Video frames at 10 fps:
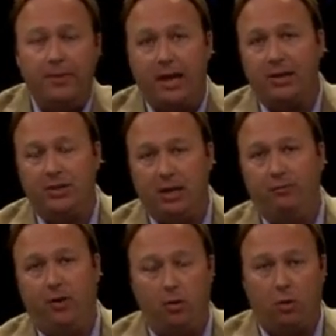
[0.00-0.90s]
Hence,
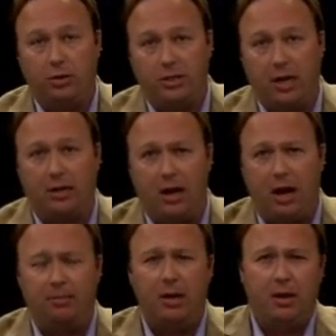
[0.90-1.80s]

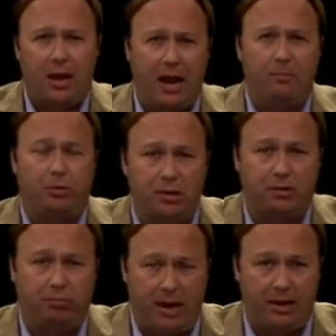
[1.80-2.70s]
InfoWars.com and
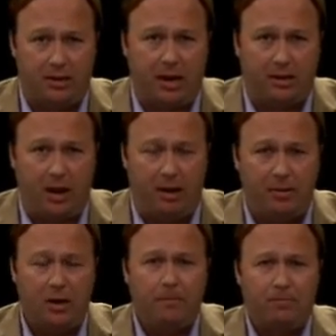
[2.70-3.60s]
PrisonPlanet.com.